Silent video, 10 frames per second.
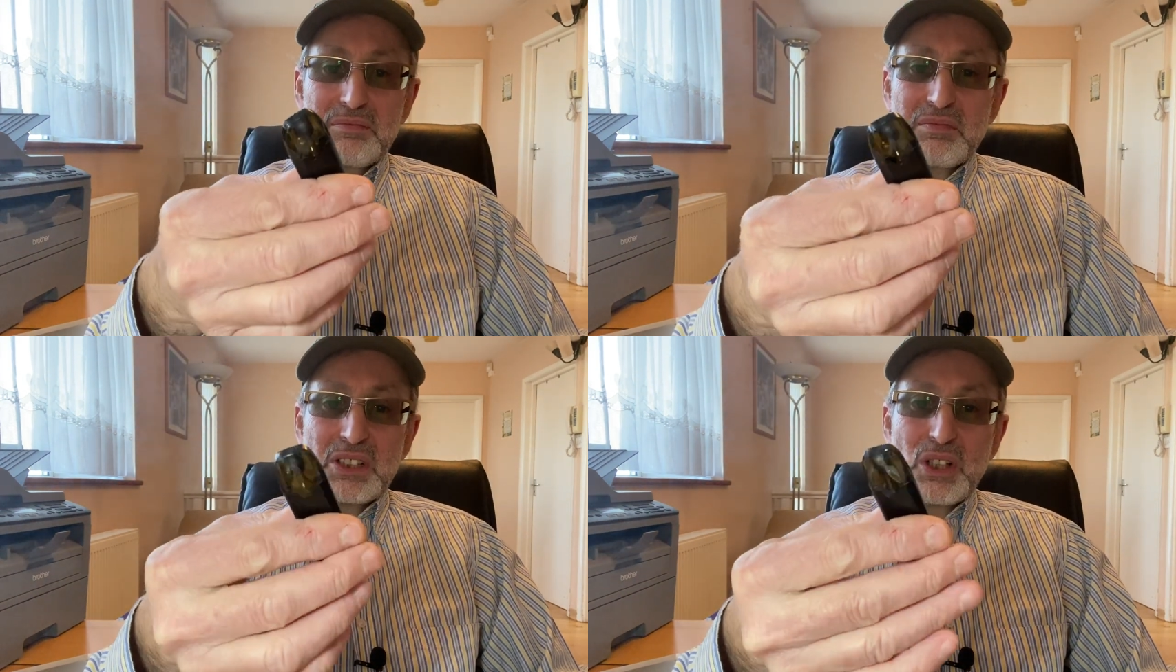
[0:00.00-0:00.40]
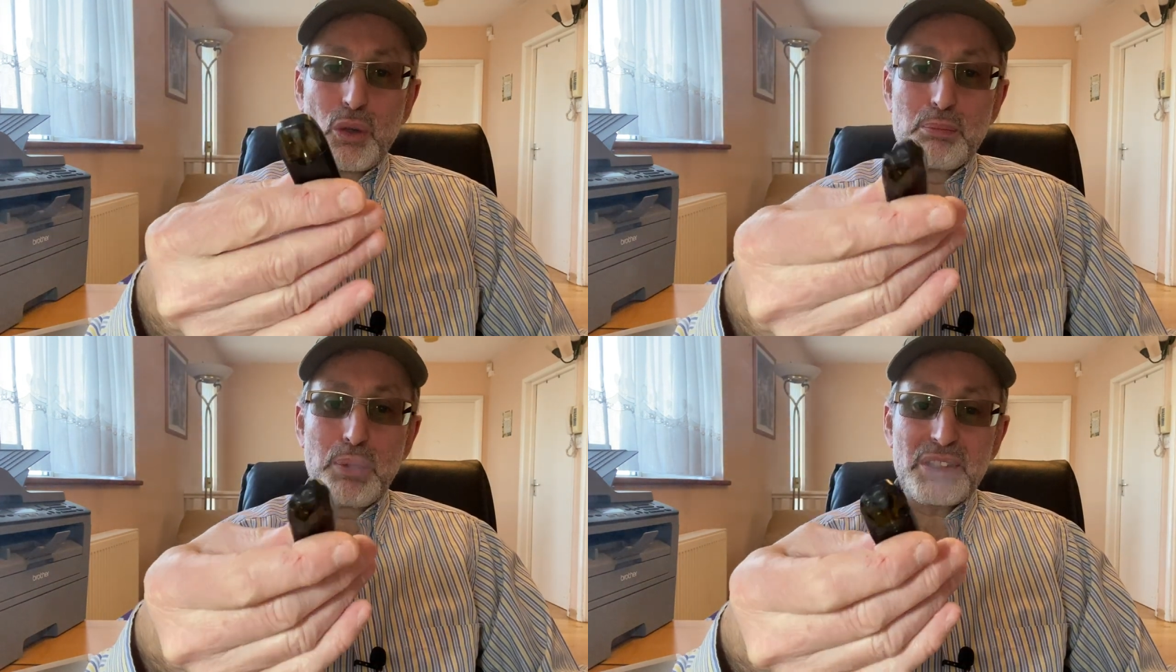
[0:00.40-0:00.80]
no
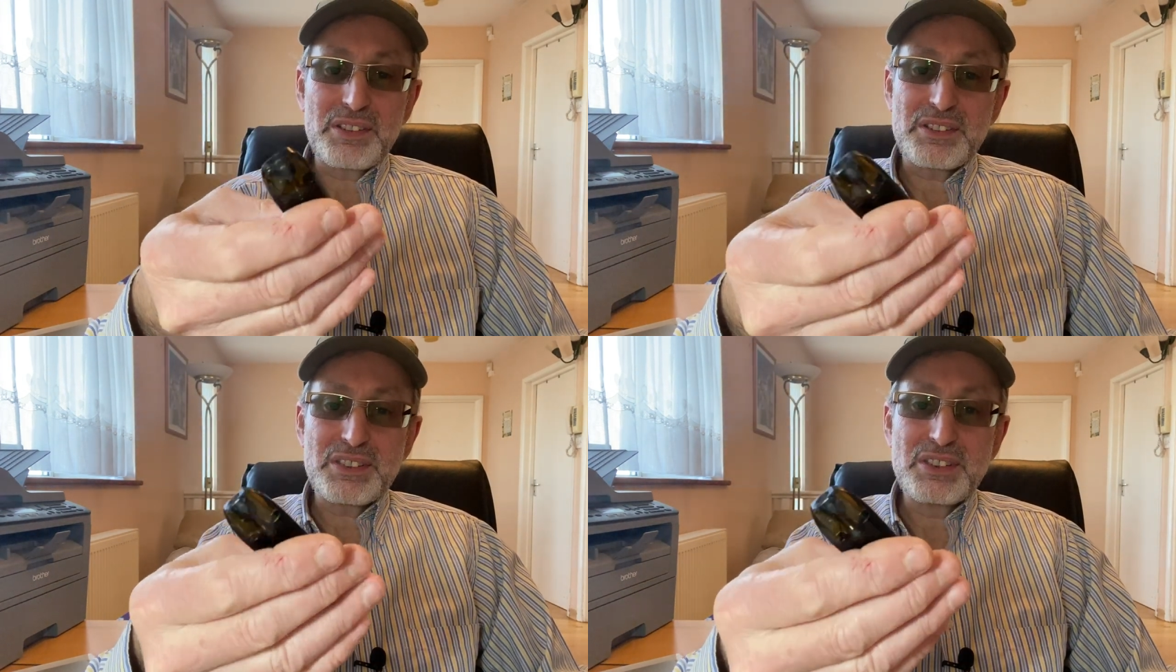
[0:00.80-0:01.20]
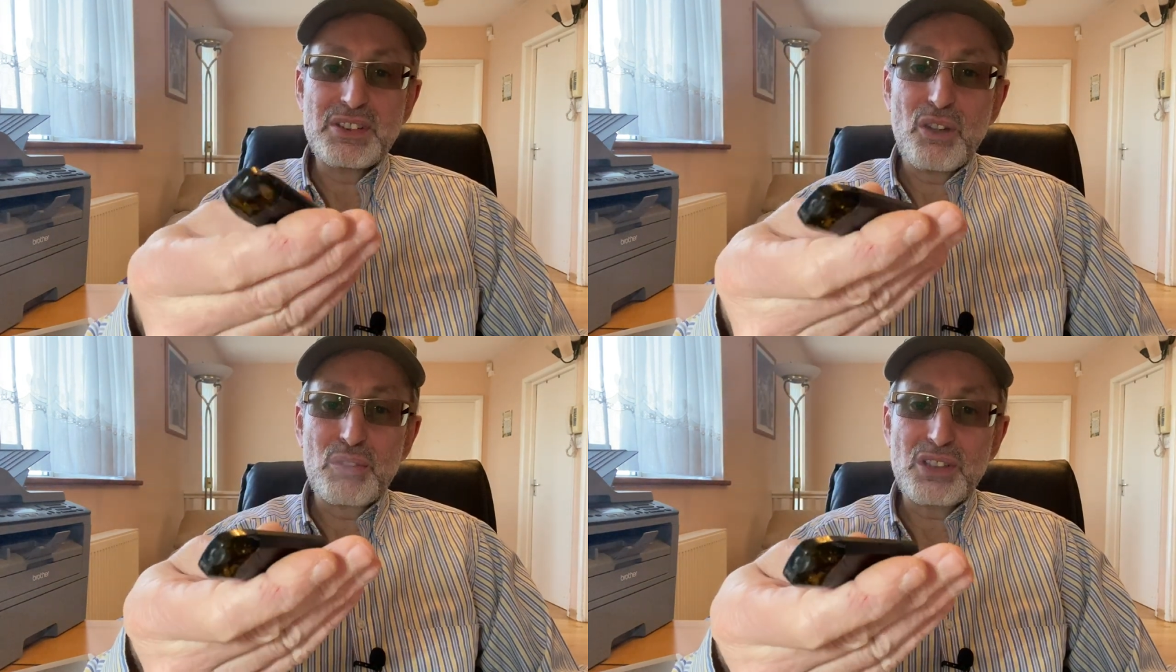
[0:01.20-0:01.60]
buttons,
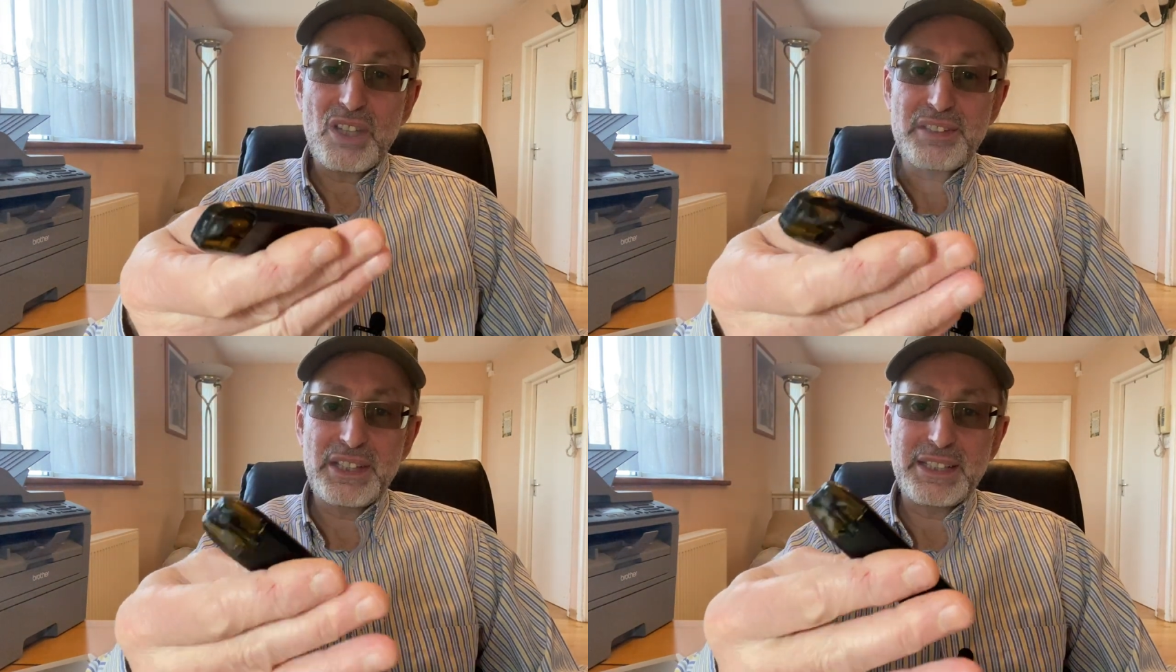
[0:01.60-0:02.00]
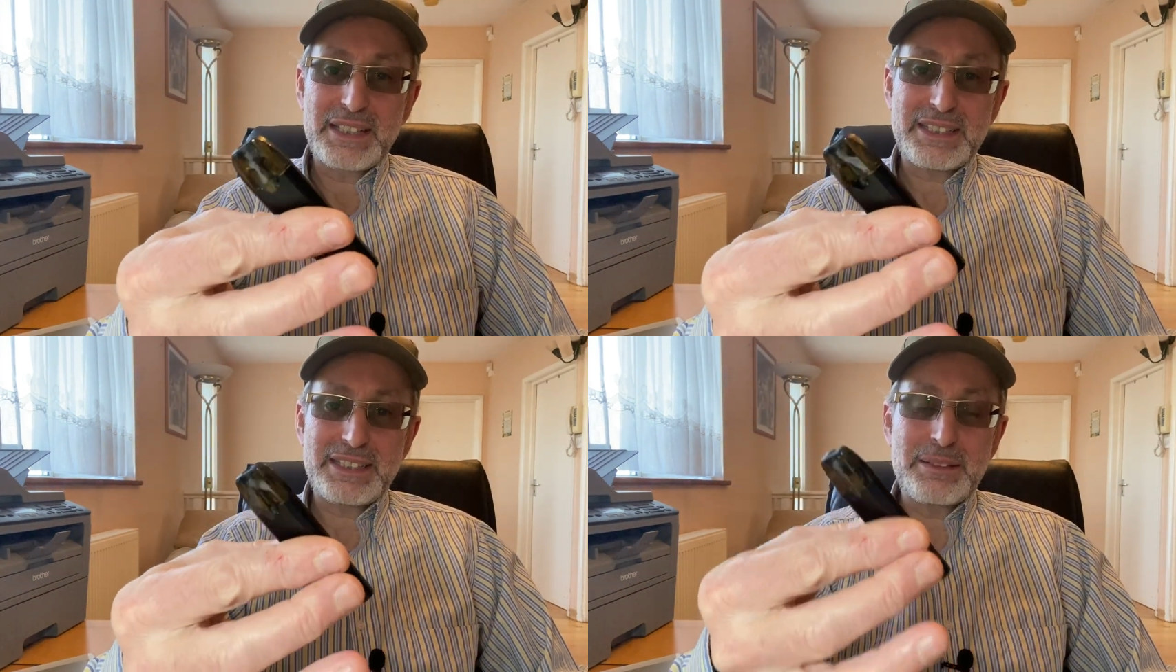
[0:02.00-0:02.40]
no nothing.
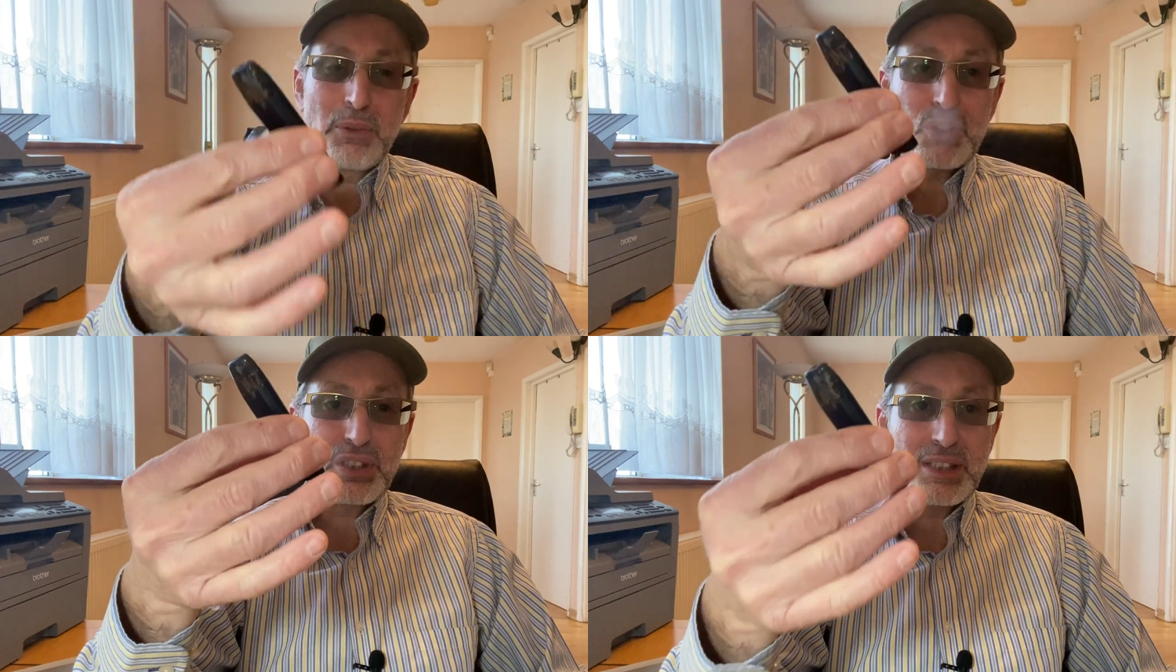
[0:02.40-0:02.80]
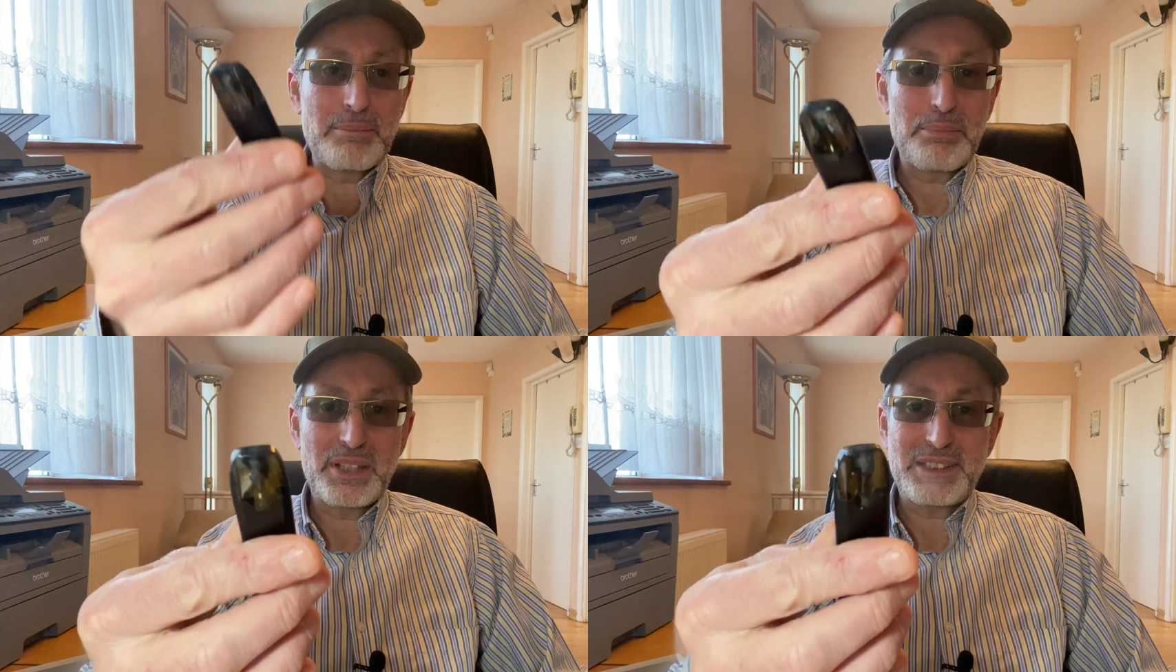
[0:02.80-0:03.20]
This is the most
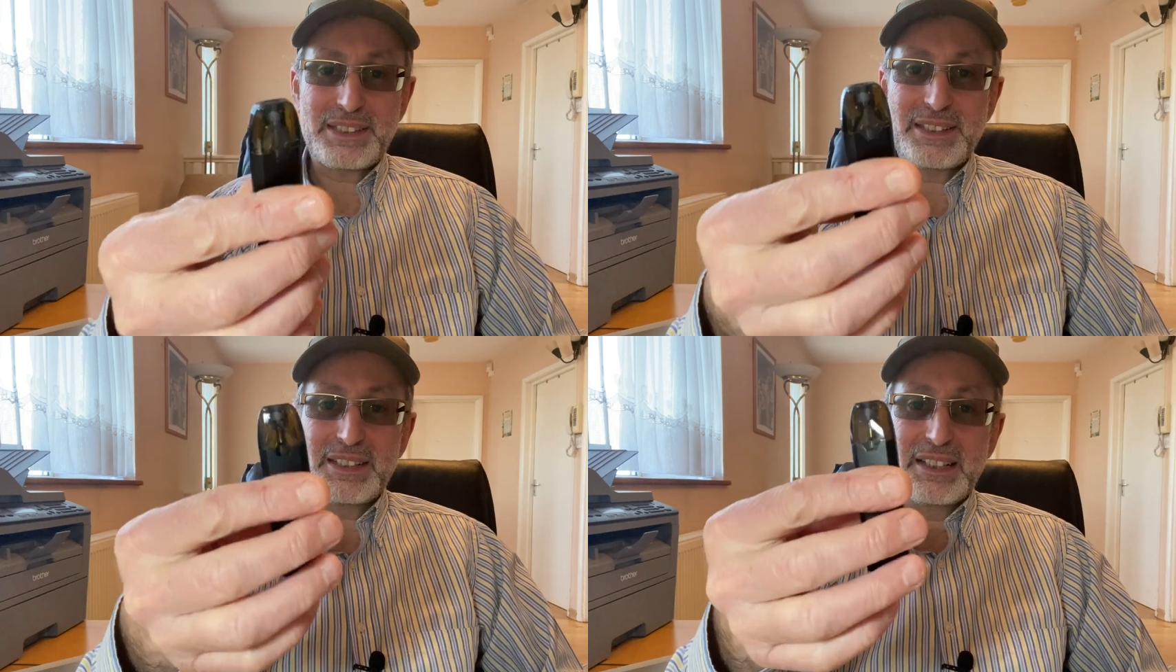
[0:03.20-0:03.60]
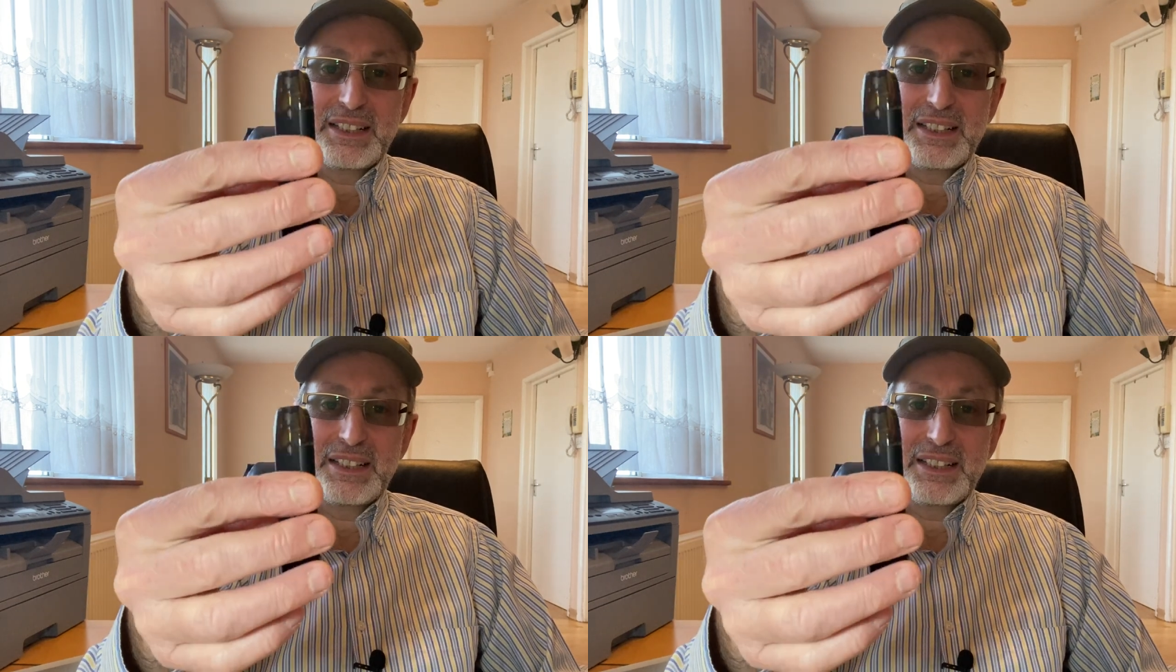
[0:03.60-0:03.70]
simplest.